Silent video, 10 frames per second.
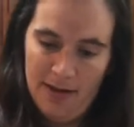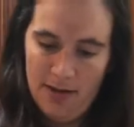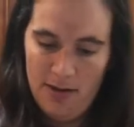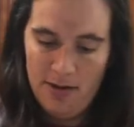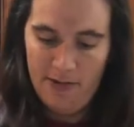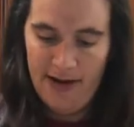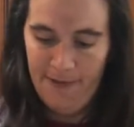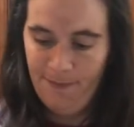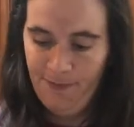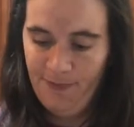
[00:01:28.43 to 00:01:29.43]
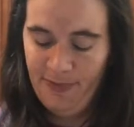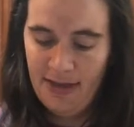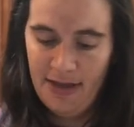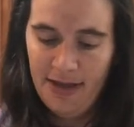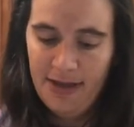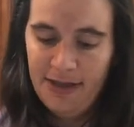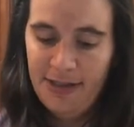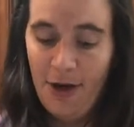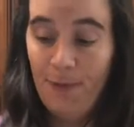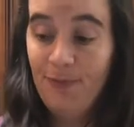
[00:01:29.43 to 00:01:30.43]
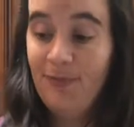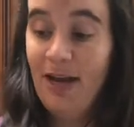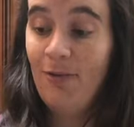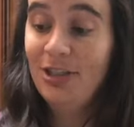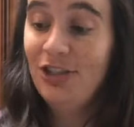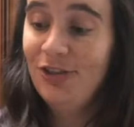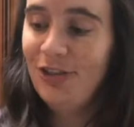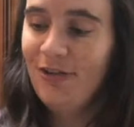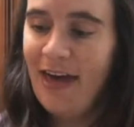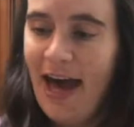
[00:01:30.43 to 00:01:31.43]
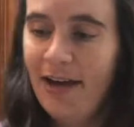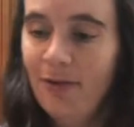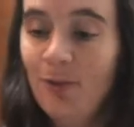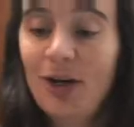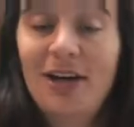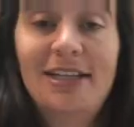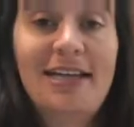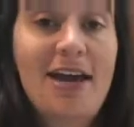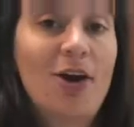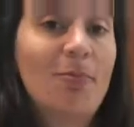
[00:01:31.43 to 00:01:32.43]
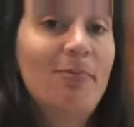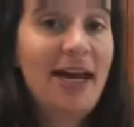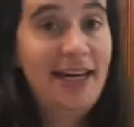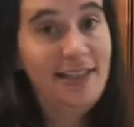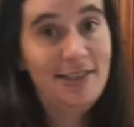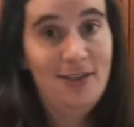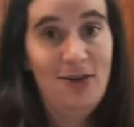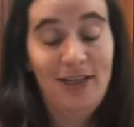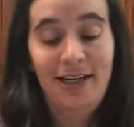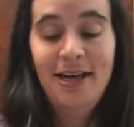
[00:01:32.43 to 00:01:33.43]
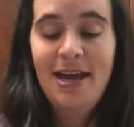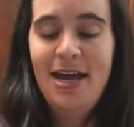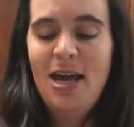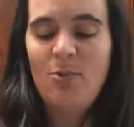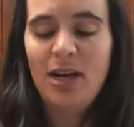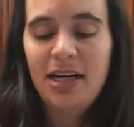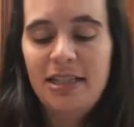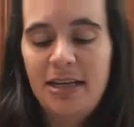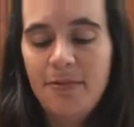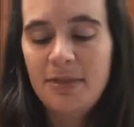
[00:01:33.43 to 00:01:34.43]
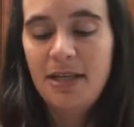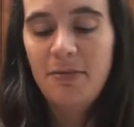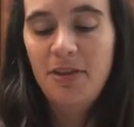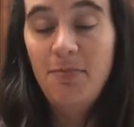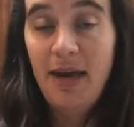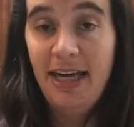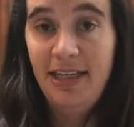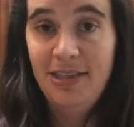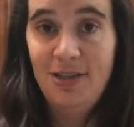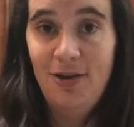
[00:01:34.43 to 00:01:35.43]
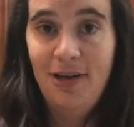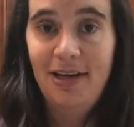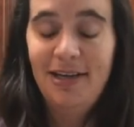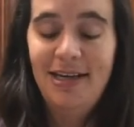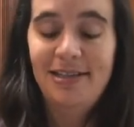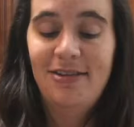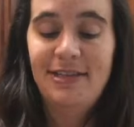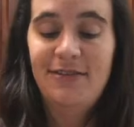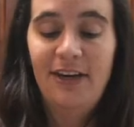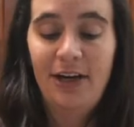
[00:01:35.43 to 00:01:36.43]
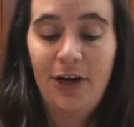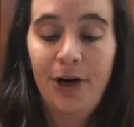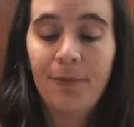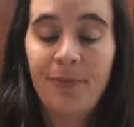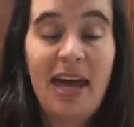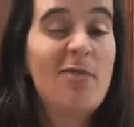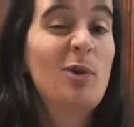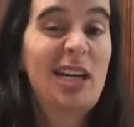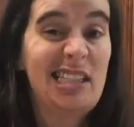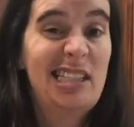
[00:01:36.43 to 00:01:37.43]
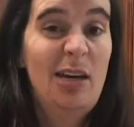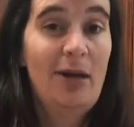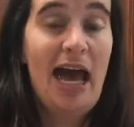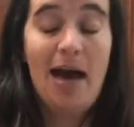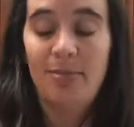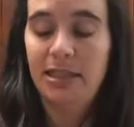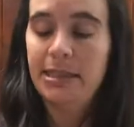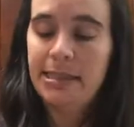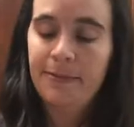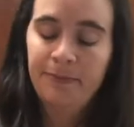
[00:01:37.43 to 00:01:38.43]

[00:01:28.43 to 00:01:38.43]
All right. So now once you do that, we're going to take our baking soda and we're gonna dump some of the baking soda into this vinegar and we're gonna see what happens.